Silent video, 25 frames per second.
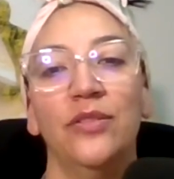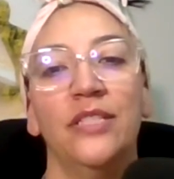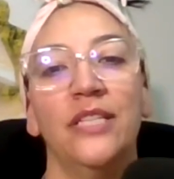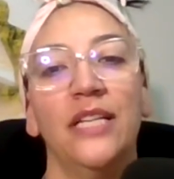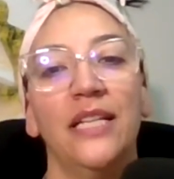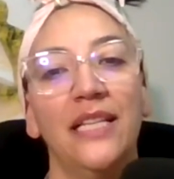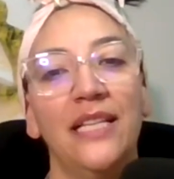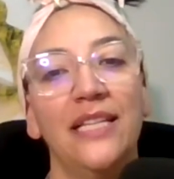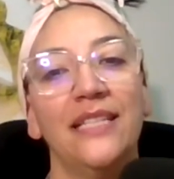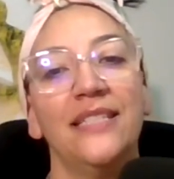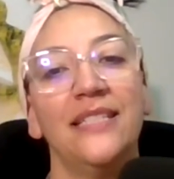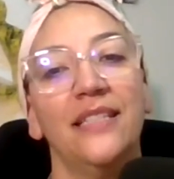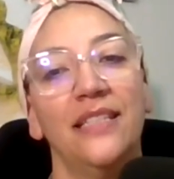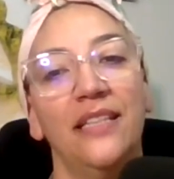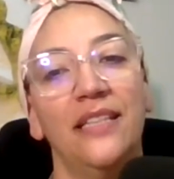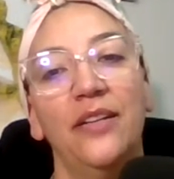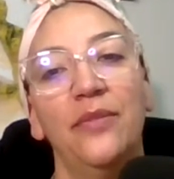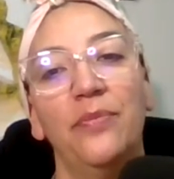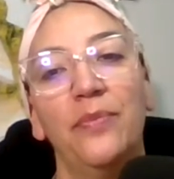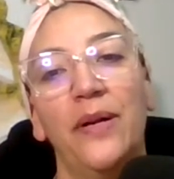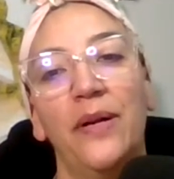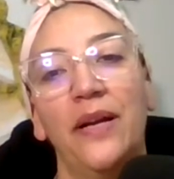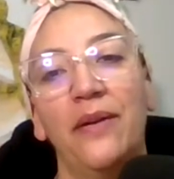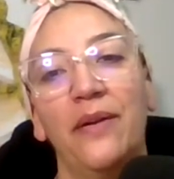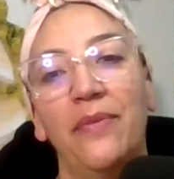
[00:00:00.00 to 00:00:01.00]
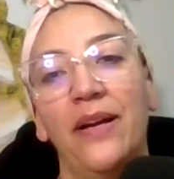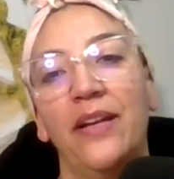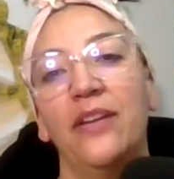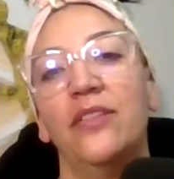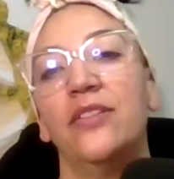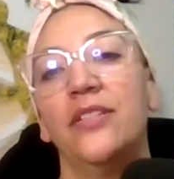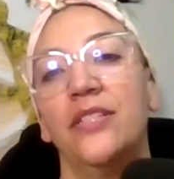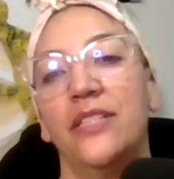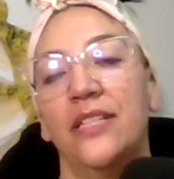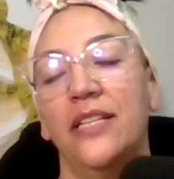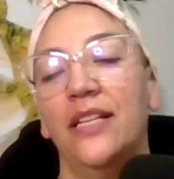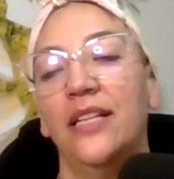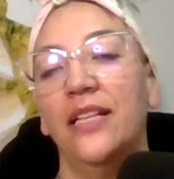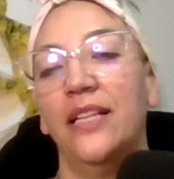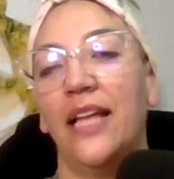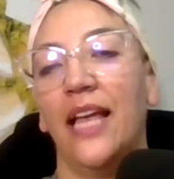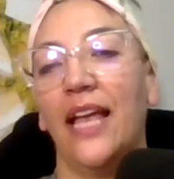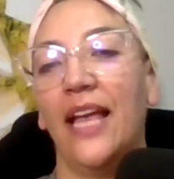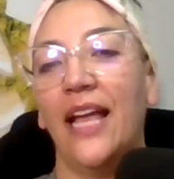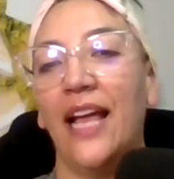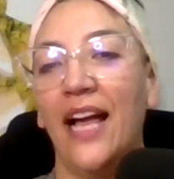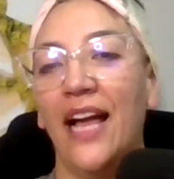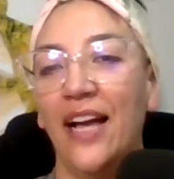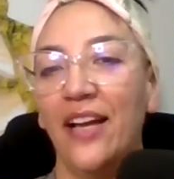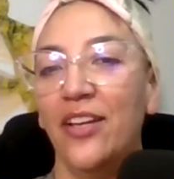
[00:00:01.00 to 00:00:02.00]
tell us a little bit about yourself
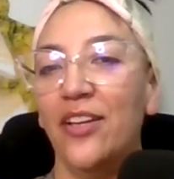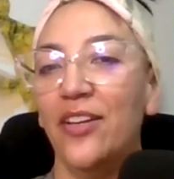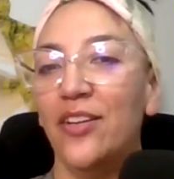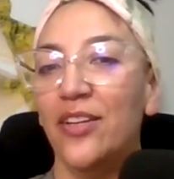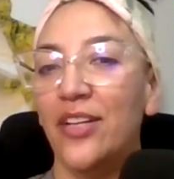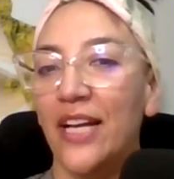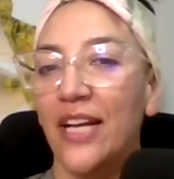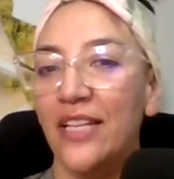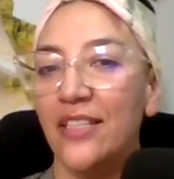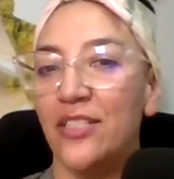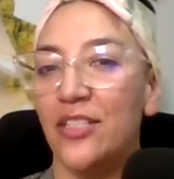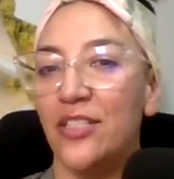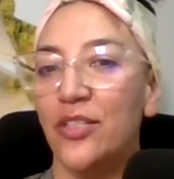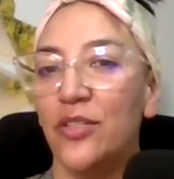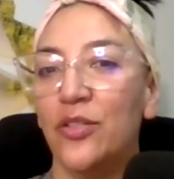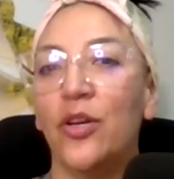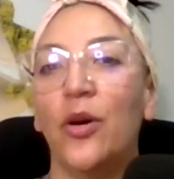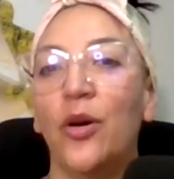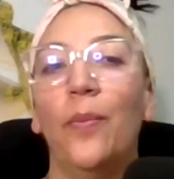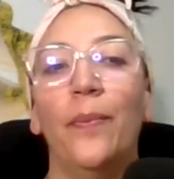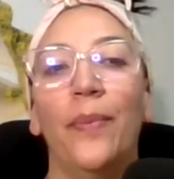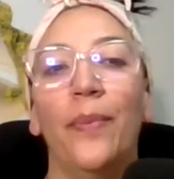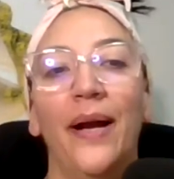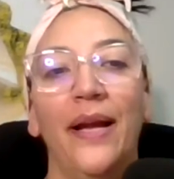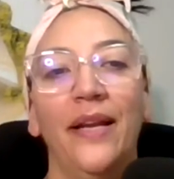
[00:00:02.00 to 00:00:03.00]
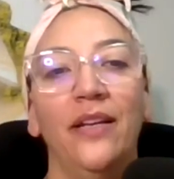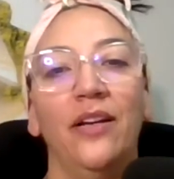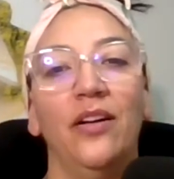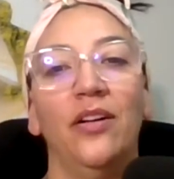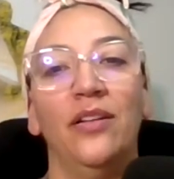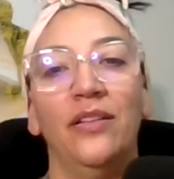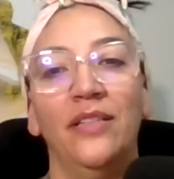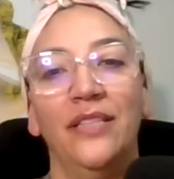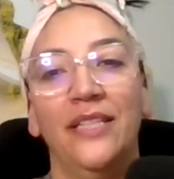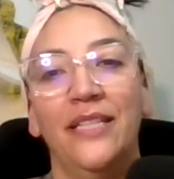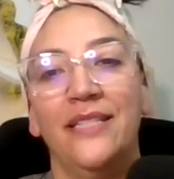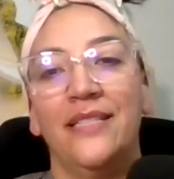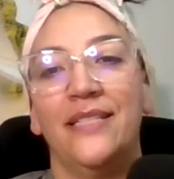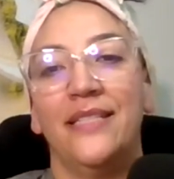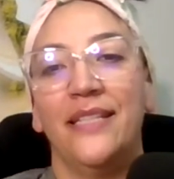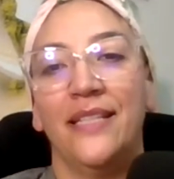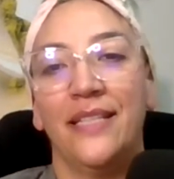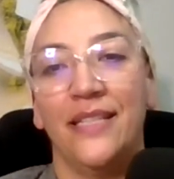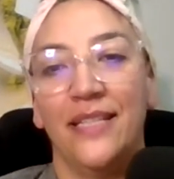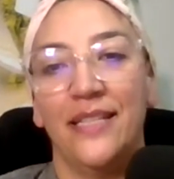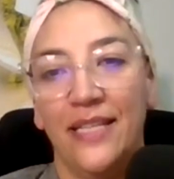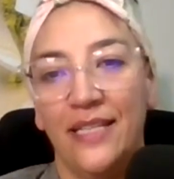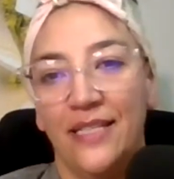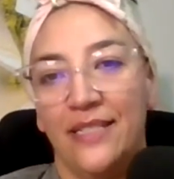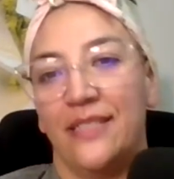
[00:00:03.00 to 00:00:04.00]
and how you got to combine all these
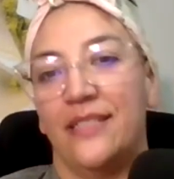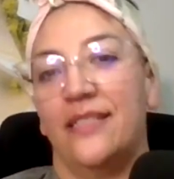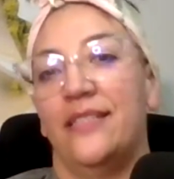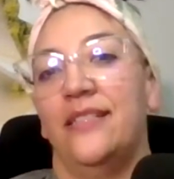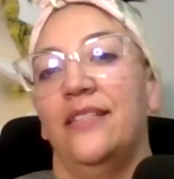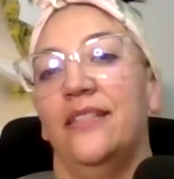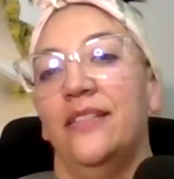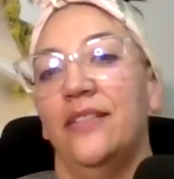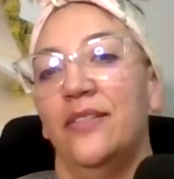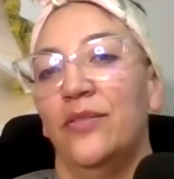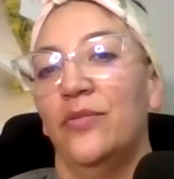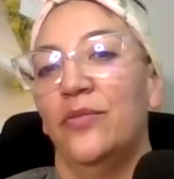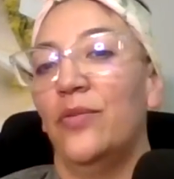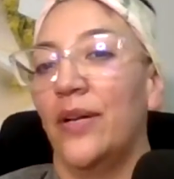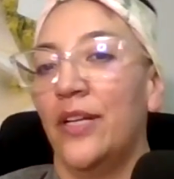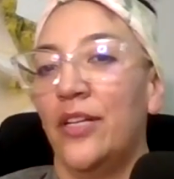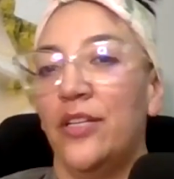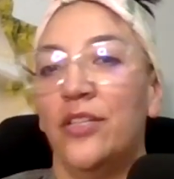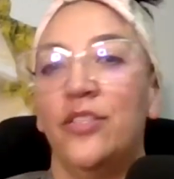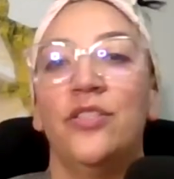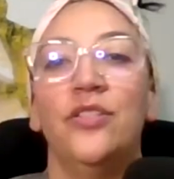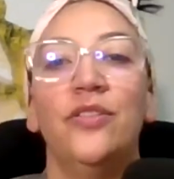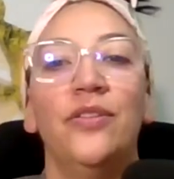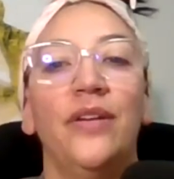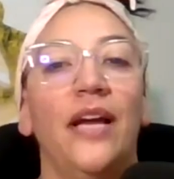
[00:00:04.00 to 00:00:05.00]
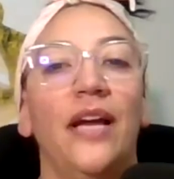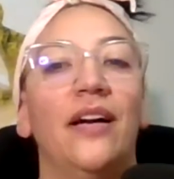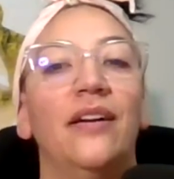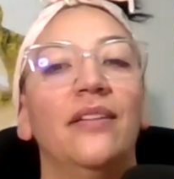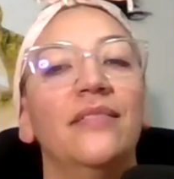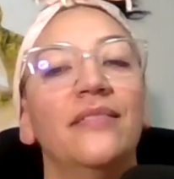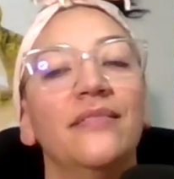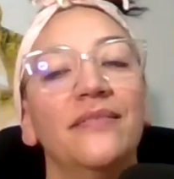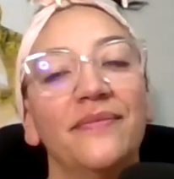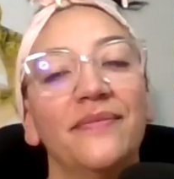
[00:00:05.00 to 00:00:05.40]
techniques to what you do now.